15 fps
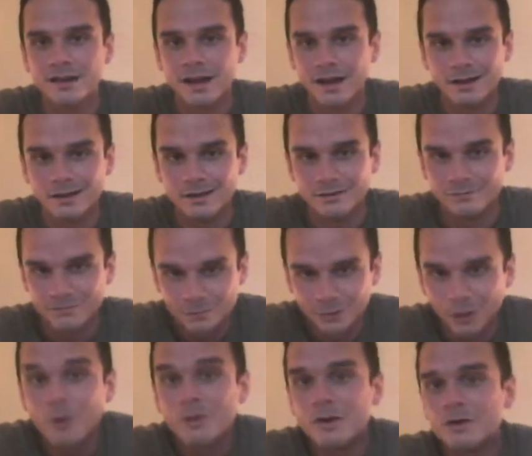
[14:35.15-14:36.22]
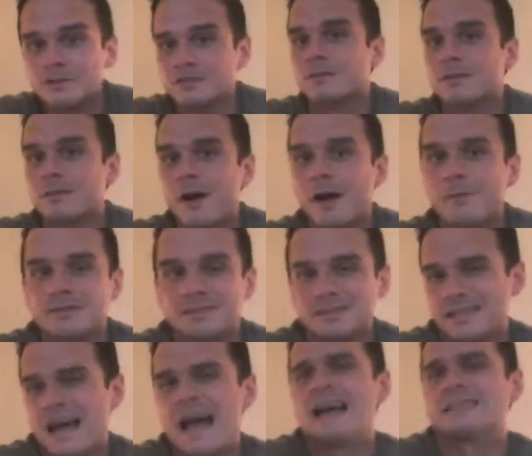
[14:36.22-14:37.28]
If you don't know something about me,
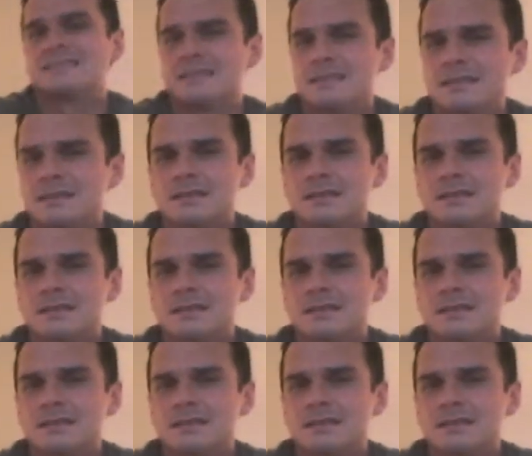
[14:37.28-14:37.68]
just ask.